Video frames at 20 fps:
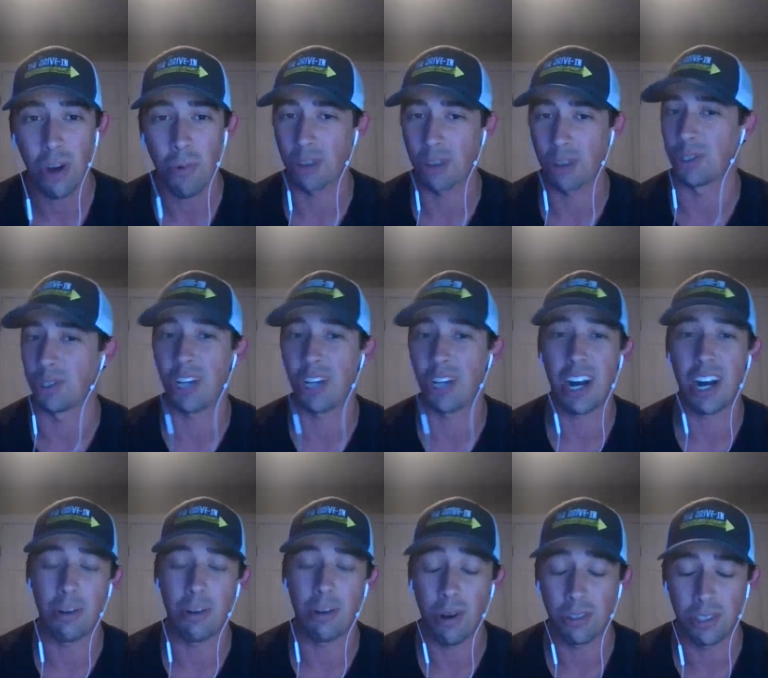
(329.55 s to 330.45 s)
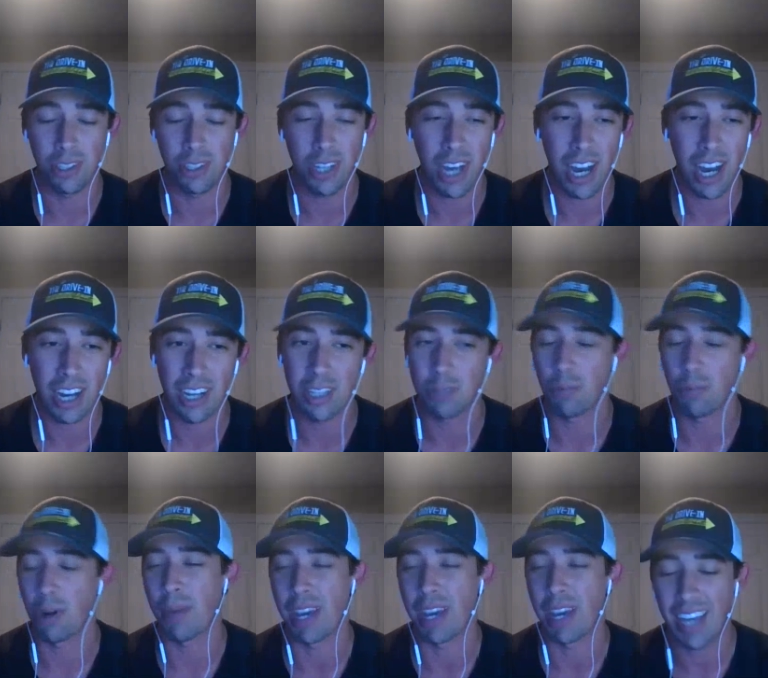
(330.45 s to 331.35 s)
Walter got Walton Goggins,
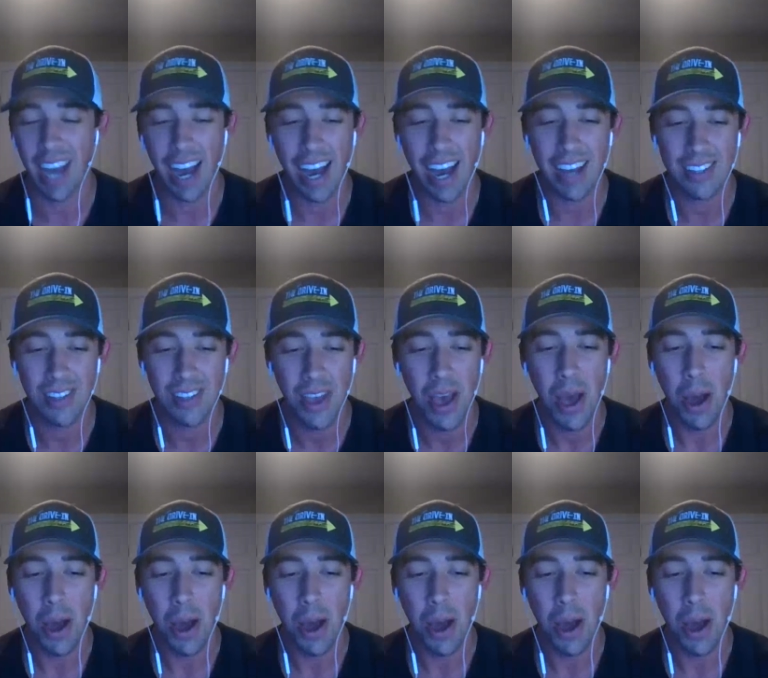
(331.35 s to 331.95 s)
one of my guys,